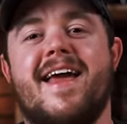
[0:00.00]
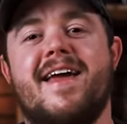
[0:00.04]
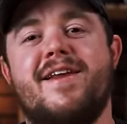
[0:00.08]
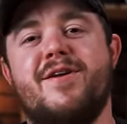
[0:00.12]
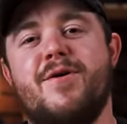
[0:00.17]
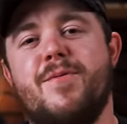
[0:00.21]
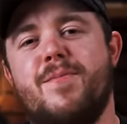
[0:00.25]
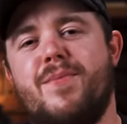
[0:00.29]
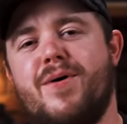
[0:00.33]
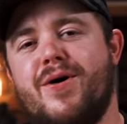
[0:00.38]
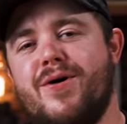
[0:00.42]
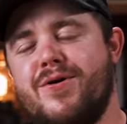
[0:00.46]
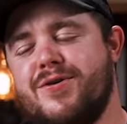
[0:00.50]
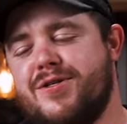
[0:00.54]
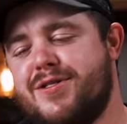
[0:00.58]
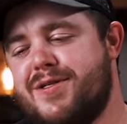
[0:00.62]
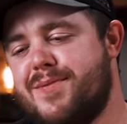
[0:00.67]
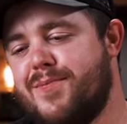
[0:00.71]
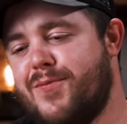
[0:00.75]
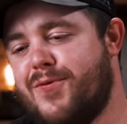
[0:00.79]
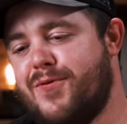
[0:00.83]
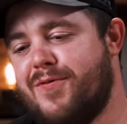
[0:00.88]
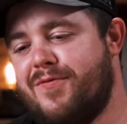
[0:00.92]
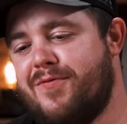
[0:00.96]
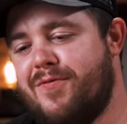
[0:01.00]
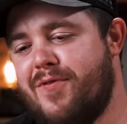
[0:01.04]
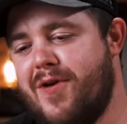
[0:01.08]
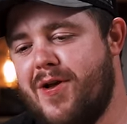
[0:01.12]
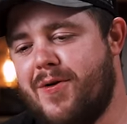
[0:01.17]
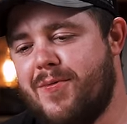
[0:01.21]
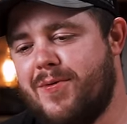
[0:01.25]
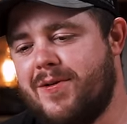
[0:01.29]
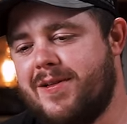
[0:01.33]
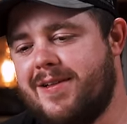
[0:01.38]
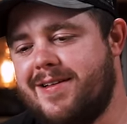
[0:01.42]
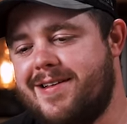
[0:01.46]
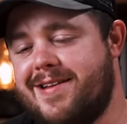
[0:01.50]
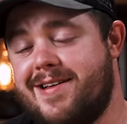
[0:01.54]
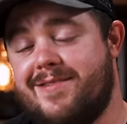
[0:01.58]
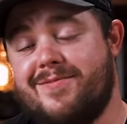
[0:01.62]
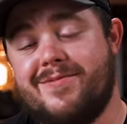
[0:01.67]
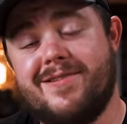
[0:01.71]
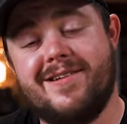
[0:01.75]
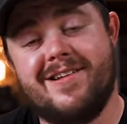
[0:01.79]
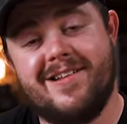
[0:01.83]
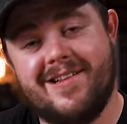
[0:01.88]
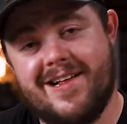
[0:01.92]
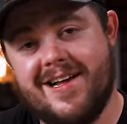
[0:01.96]
Can you post more frequently?
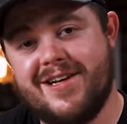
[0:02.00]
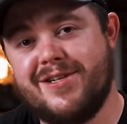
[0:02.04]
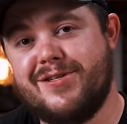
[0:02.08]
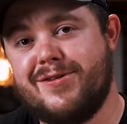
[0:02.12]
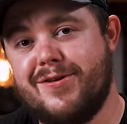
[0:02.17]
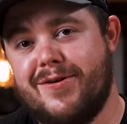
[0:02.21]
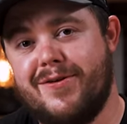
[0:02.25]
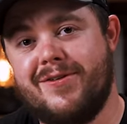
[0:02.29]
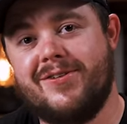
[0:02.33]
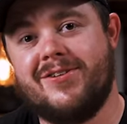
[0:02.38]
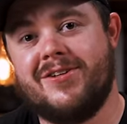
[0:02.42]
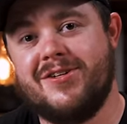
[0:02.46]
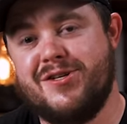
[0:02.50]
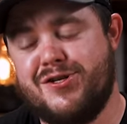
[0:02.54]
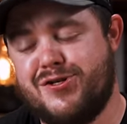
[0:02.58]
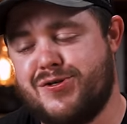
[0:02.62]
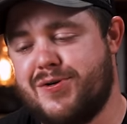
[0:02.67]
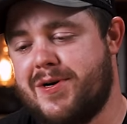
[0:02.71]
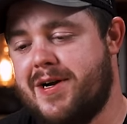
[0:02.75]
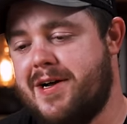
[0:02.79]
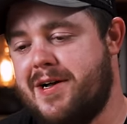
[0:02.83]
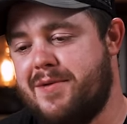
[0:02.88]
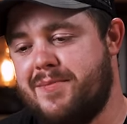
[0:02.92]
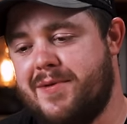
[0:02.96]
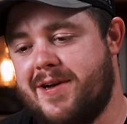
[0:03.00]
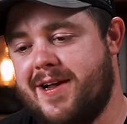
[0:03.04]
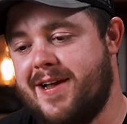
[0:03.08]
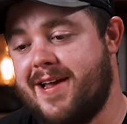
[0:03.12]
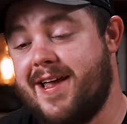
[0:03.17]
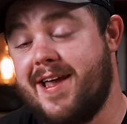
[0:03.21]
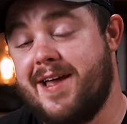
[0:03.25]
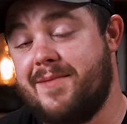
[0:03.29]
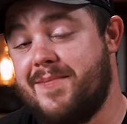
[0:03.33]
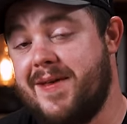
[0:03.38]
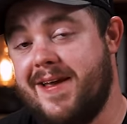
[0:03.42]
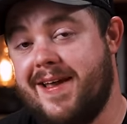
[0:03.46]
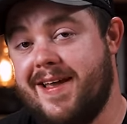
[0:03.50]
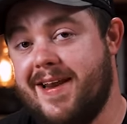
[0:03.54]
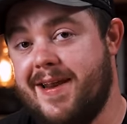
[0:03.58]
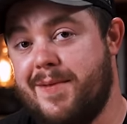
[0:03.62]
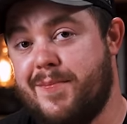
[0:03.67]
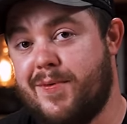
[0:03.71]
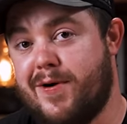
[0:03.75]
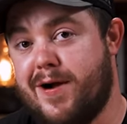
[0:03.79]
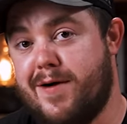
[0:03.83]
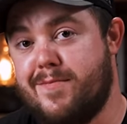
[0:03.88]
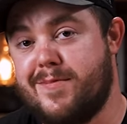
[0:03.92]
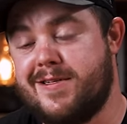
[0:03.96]
Well, I certainly try, but I can't make any
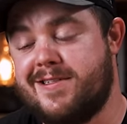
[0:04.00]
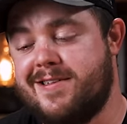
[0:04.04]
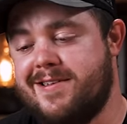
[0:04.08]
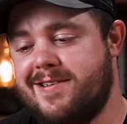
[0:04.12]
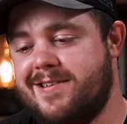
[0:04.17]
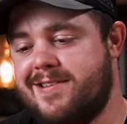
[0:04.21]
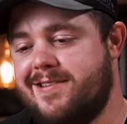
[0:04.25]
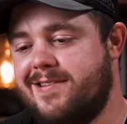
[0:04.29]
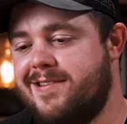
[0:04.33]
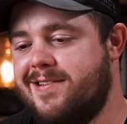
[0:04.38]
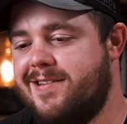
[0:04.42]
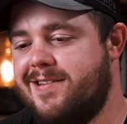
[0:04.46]
promises.